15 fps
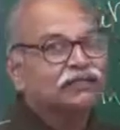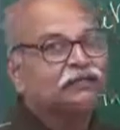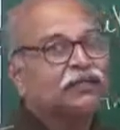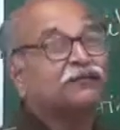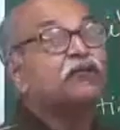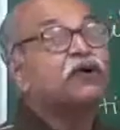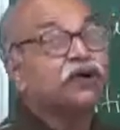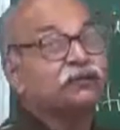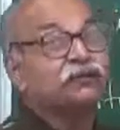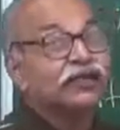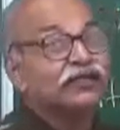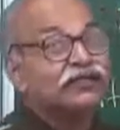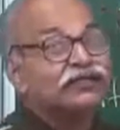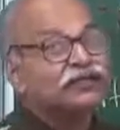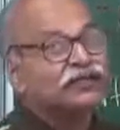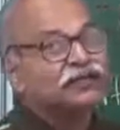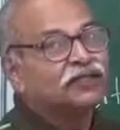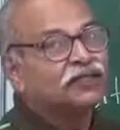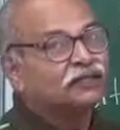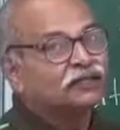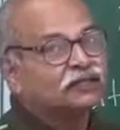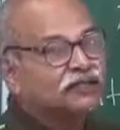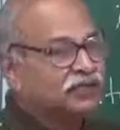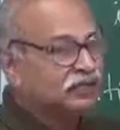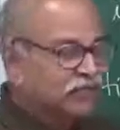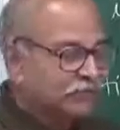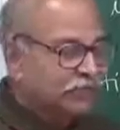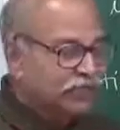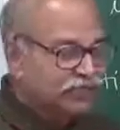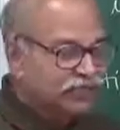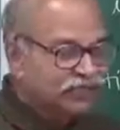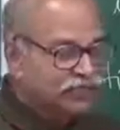performing on the table.